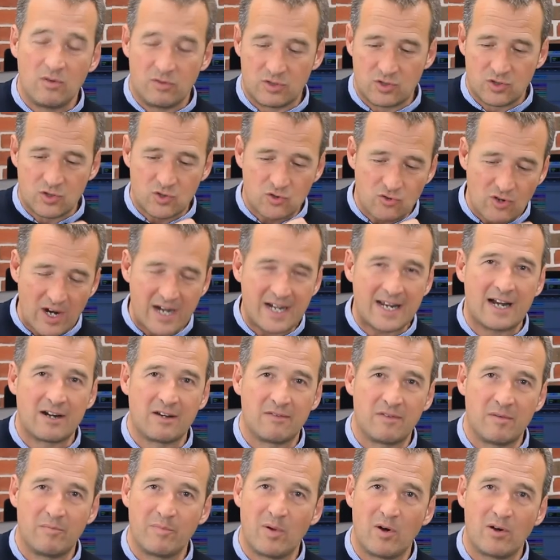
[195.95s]
Straight out
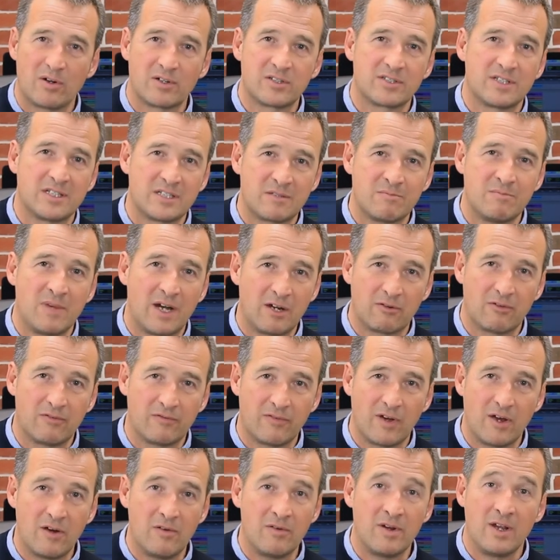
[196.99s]
of the box, this
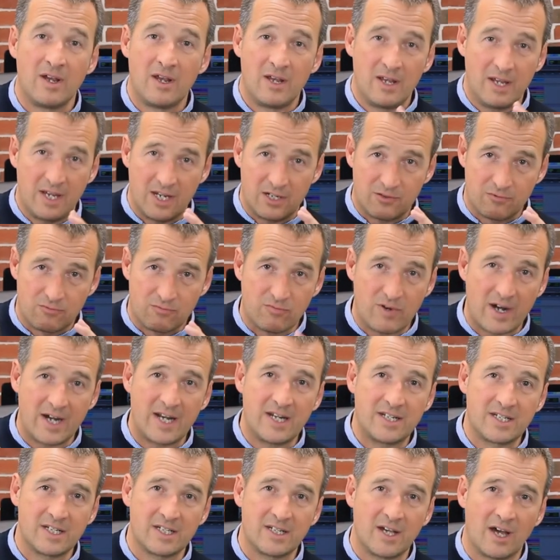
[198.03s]
microphone is
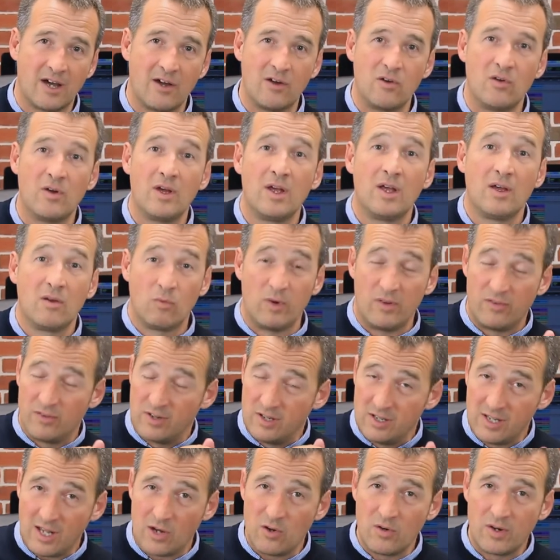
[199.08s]
ready to go with
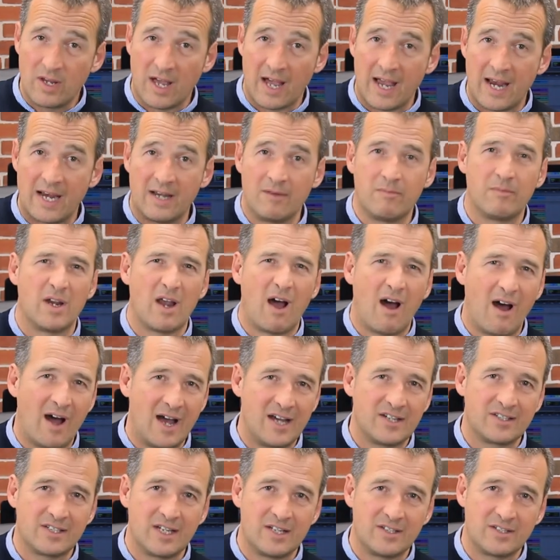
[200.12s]
low gain but
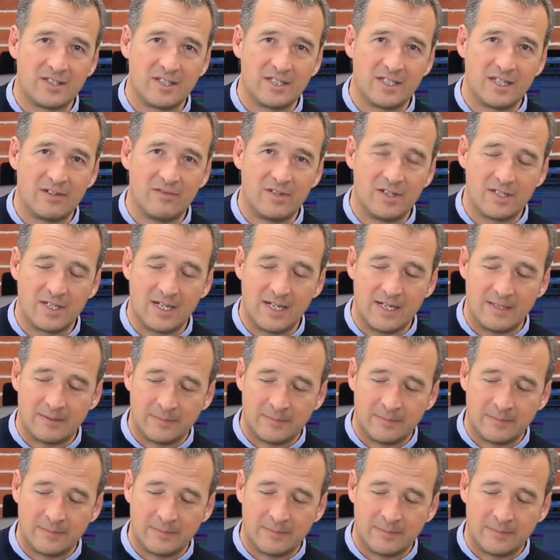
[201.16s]
high sensitivity.